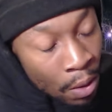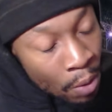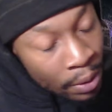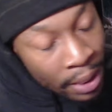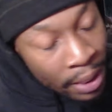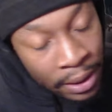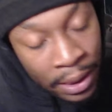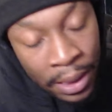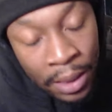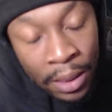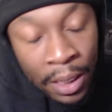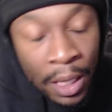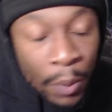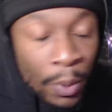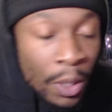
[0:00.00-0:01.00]
Okay,
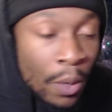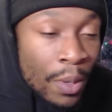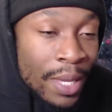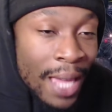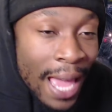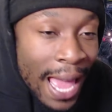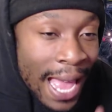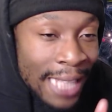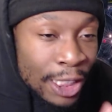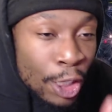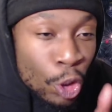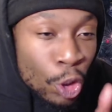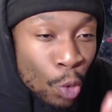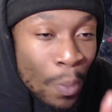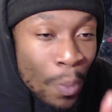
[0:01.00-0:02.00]
see, here we go. You're
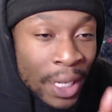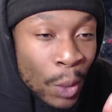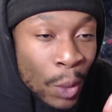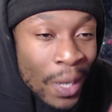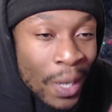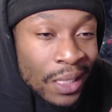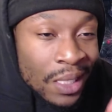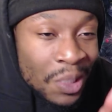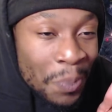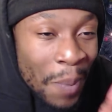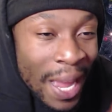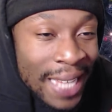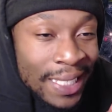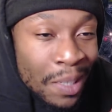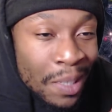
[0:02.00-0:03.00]
asking too many questions.
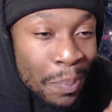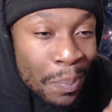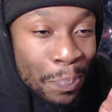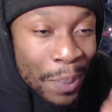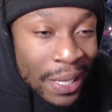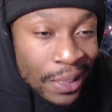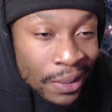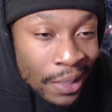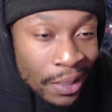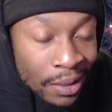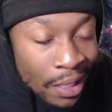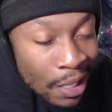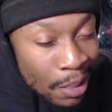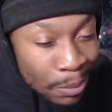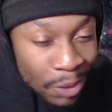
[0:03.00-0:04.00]
Mind your
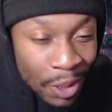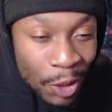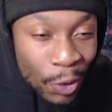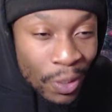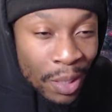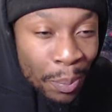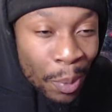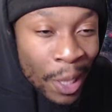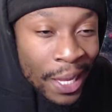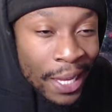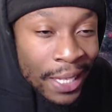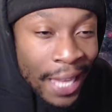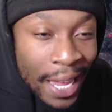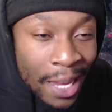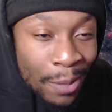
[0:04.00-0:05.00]
business. I'm just trying to play
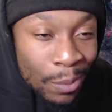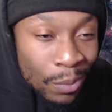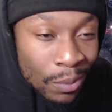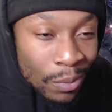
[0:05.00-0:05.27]
a game.